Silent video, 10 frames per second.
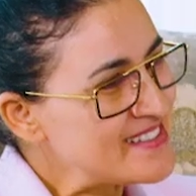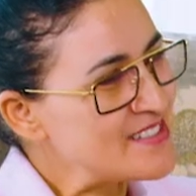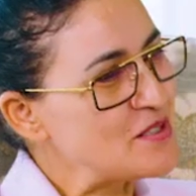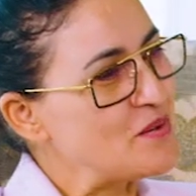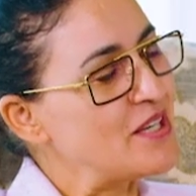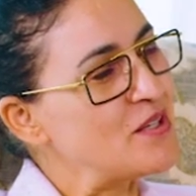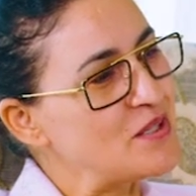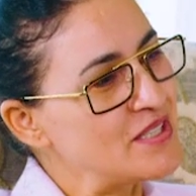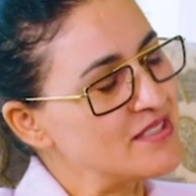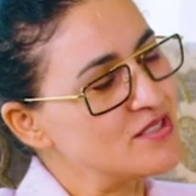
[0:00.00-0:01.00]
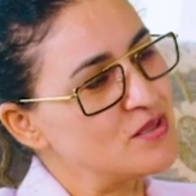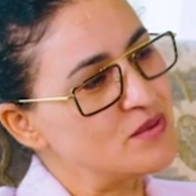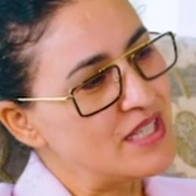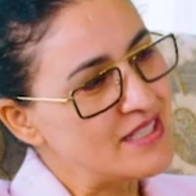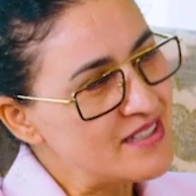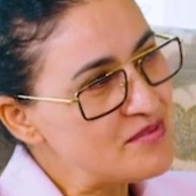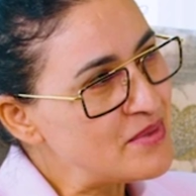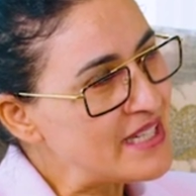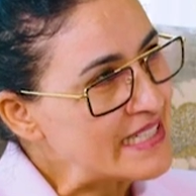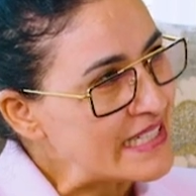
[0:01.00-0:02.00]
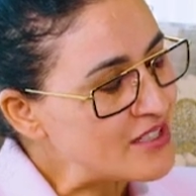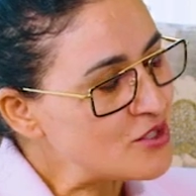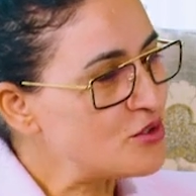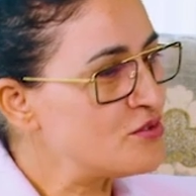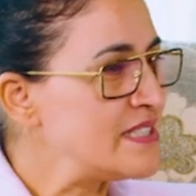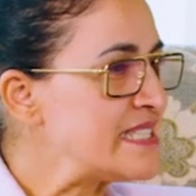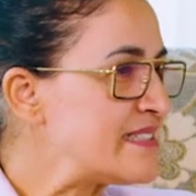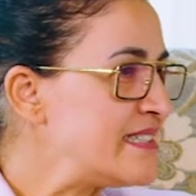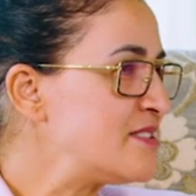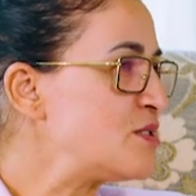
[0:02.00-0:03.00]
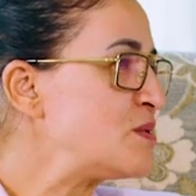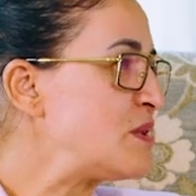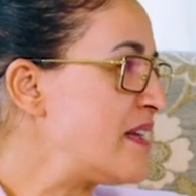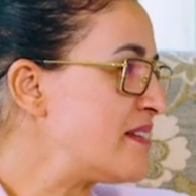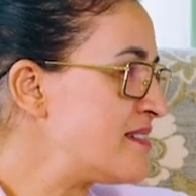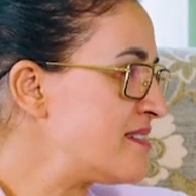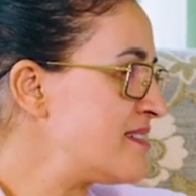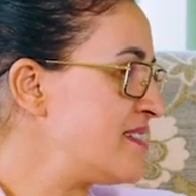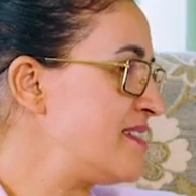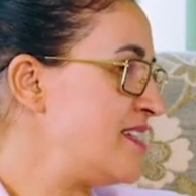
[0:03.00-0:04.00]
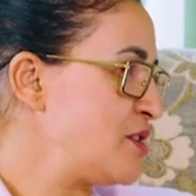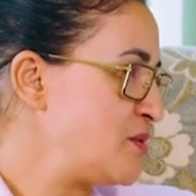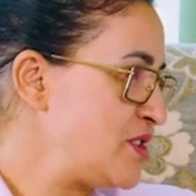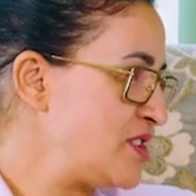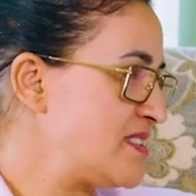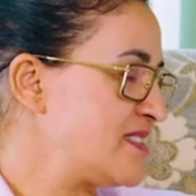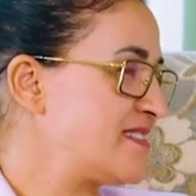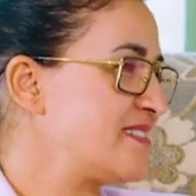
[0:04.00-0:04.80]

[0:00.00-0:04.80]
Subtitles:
So I heard it. So that gave me an ear of listening to other languages.